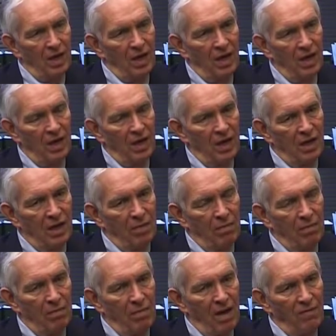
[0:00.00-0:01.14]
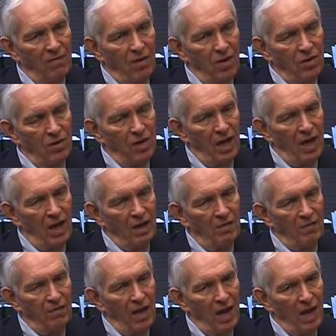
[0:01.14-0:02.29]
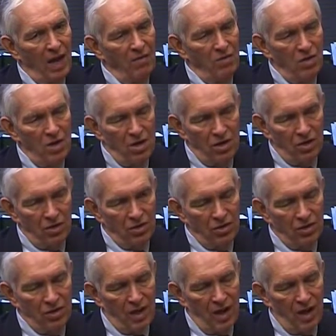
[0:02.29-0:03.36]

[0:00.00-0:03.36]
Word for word: My father died 5 years